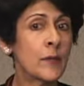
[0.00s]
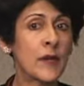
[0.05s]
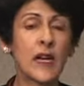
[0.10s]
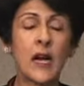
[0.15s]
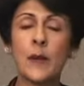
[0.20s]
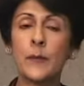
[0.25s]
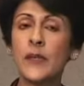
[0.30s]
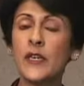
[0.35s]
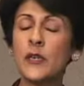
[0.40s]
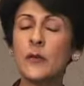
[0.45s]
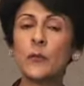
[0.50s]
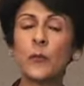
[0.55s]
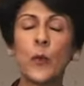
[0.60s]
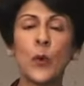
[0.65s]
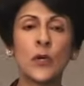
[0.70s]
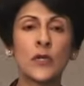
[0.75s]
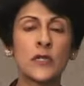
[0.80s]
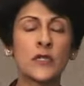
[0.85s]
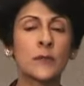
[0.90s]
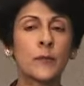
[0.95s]
becoming
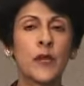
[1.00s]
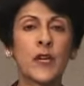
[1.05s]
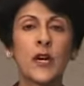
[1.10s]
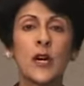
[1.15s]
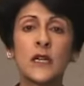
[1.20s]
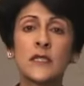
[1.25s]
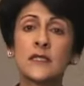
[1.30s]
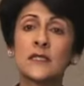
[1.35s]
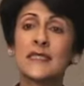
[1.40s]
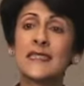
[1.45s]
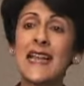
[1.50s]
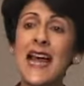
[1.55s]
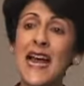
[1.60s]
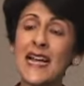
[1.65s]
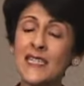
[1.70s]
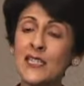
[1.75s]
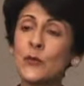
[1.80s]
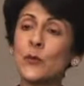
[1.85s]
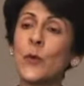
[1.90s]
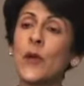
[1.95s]
important because
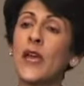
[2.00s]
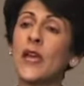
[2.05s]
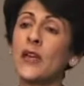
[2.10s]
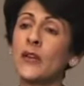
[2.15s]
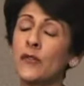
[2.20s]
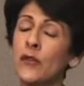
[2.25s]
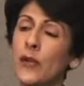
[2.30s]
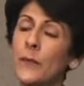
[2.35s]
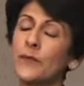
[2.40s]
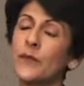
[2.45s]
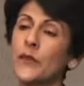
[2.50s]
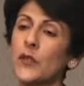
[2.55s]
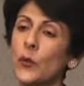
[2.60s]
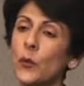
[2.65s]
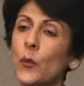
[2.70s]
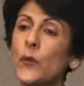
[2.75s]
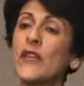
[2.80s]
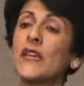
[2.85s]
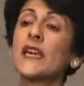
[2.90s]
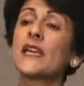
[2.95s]
that's where
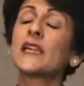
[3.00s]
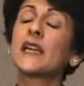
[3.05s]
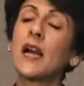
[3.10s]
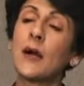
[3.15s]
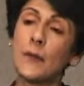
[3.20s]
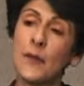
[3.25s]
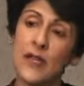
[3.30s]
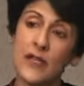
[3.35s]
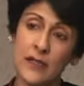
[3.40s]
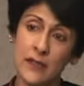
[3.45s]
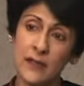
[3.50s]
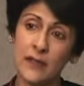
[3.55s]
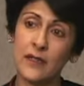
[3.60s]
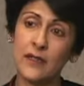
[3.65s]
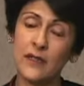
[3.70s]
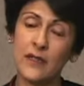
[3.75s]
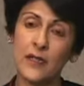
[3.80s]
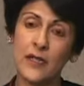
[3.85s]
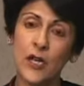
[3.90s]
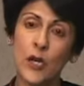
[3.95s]
we can come in.
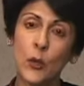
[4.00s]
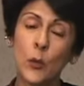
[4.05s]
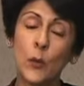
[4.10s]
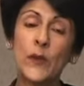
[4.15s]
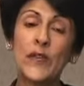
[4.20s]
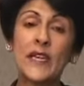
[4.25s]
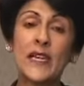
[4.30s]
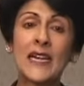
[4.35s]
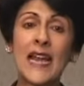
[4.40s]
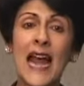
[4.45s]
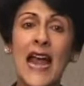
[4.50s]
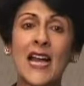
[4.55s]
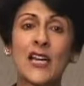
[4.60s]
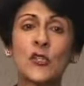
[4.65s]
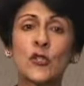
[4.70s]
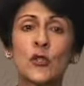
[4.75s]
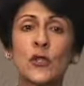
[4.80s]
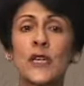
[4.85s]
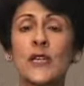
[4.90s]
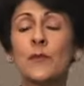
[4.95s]
We can
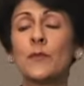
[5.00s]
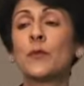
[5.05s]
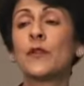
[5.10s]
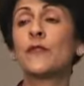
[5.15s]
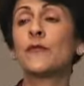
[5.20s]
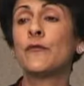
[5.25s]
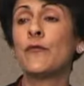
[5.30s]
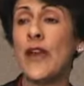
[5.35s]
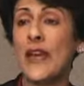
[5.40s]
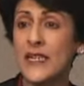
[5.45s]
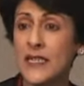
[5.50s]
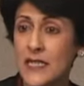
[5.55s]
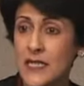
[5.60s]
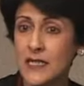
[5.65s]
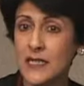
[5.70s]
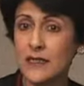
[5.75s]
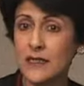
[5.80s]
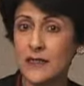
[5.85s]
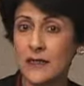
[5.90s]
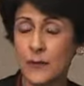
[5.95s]
actually
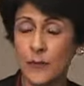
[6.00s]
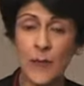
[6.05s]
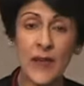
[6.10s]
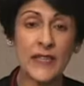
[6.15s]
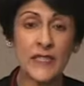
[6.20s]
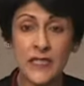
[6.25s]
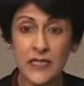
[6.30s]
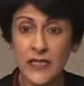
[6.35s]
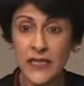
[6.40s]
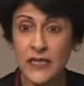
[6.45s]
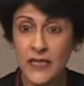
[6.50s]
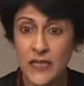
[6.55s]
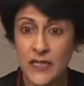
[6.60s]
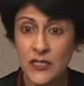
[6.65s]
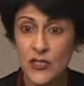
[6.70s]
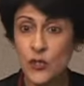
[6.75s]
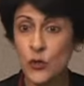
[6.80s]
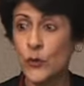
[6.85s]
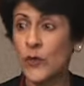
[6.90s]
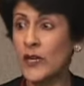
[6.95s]
prevent mental
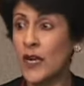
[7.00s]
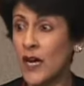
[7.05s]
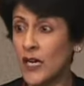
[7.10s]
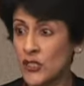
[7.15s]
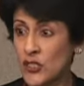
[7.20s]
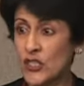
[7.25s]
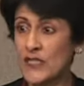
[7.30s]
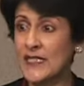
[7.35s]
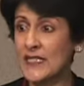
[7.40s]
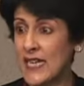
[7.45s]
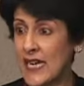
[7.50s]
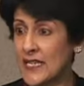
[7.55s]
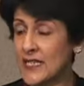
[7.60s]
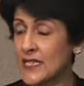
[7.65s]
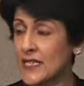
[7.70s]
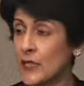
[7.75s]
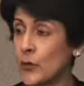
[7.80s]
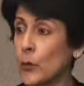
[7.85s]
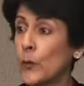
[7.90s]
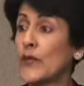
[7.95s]
illness to a large
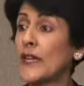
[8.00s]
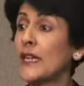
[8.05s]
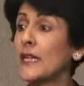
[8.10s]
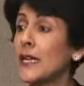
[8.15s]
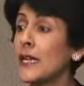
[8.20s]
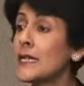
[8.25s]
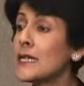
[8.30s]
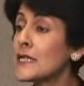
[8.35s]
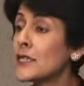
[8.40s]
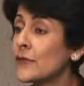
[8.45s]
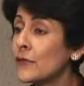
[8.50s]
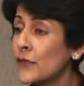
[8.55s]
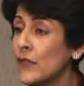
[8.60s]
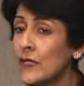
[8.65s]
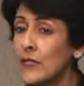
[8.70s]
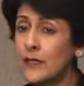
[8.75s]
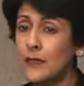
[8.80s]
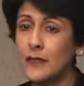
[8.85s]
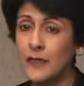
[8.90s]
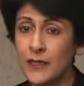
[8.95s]
extent. We can
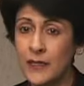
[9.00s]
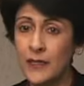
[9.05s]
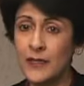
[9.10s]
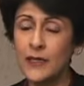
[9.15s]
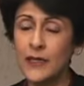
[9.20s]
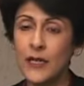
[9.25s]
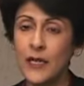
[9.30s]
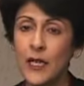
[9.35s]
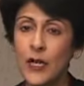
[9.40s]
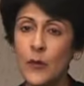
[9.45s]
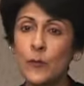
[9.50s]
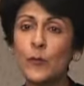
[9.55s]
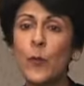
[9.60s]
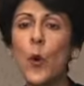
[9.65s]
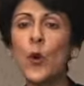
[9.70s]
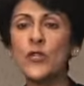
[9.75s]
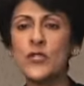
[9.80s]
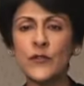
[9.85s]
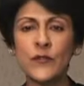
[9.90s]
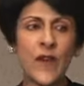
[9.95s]
intervene early
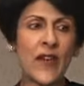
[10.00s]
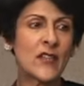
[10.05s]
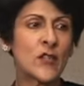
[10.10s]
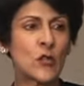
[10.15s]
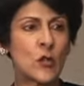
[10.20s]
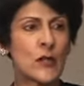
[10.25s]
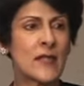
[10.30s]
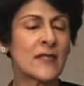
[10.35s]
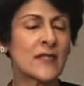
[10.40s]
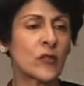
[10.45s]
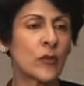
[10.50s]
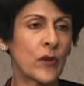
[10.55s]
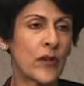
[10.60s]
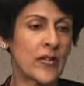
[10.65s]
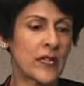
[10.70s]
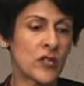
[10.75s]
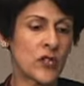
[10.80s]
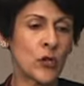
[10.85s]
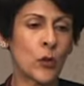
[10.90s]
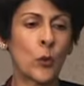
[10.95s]
Postvention is
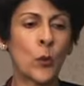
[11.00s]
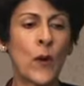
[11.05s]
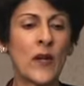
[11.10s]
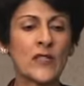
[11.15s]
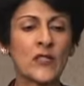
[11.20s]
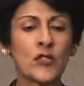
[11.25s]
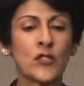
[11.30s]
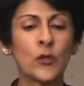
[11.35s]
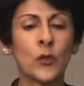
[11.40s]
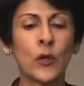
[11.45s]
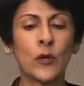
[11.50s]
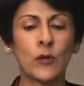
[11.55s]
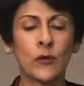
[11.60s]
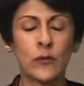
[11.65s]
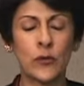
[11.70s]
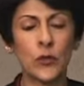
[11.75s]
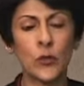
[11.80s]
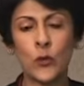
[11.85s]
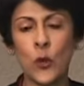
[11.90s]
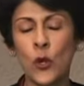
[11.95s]
great. You know, once you're,
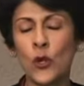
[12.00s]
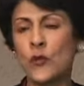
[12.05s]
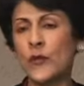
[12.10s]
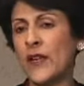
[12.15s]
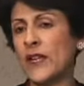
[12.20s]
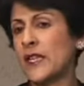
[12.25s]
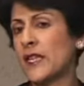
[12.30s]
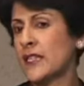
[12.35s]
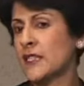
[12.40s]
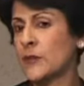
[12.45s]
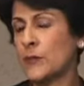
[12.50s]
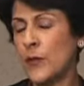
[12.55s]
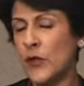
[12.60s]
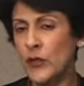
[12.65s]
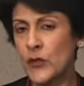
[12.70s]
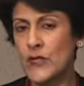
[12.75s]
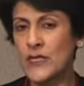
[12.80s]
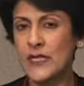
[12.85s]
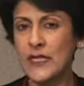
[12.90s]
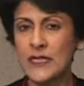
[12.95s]
you're already
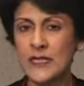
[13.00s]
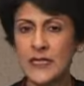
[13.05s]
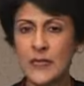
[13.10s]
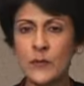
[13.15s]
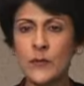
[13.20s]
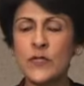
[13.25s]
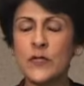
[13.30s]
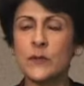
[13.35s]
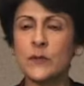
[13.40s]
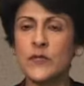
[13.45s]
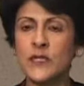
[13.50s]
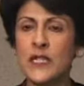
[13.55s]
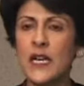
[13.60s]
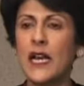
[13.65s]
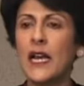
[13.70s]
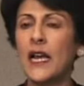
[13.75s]
experiencing symptoms,